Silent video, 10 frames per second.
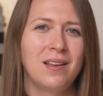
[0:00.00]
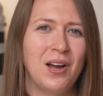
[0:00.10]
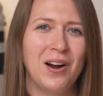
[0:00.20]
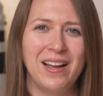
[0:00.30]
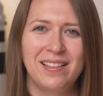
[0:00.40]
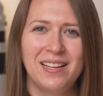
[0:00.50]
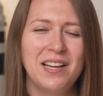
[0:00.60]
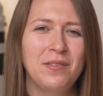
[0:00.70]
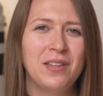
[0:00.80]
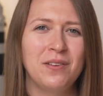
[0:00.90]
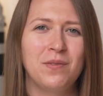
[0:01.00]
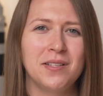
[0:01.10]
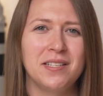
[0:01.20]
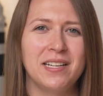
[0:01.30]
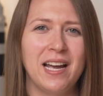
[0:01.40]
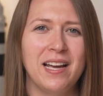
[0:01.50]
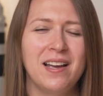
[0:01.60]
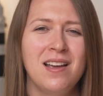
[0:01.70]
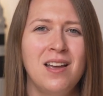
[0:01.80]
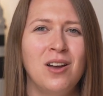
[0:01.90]
Alright, that's everything for today.
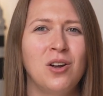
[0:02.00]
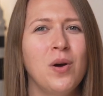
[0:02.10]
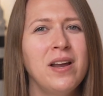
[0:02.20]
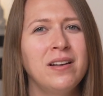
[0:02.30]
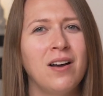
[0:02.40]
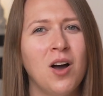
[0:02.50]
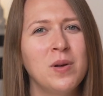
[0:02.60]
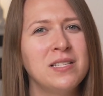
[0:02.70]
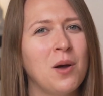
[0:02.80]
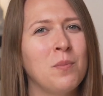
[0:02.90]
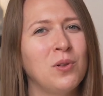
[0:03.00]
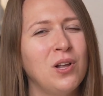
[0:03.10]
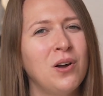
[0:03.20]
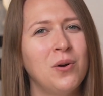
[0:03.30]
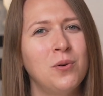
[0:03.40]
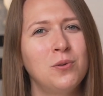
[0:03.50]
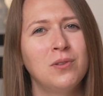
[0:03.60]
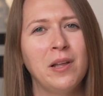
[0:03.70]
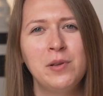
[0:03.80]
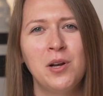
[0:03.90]
Go ahead and comment down below,
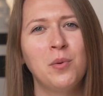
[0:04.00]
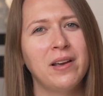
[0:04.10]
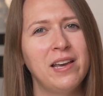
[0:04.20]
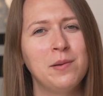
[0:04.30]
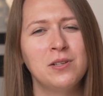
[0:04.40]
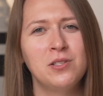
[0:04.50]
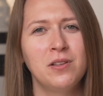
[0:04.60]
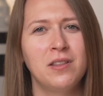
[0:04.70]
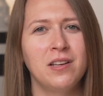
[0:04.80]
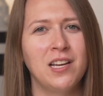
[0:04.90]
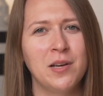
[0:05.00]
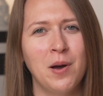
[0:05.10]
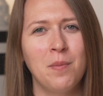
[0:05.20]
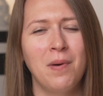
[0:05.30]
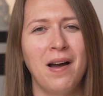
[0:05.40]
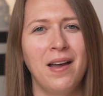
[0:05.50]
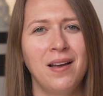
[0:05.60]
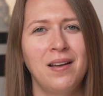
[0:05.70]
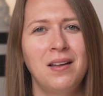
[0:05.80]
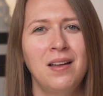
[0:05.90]
let me know what cameras you're thinking about
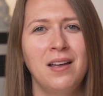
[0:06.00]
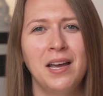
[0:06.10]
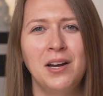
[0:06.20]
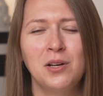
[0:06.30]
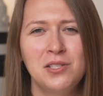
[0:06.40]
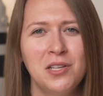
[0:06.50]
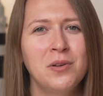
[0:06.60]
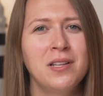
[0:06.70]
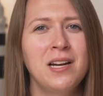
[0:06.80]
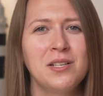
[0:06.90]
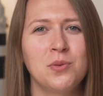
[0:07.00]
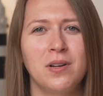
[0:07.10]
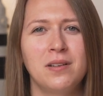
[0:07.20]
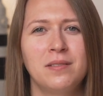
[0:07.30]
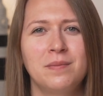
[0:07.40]
buying, and I'll see you in the next one.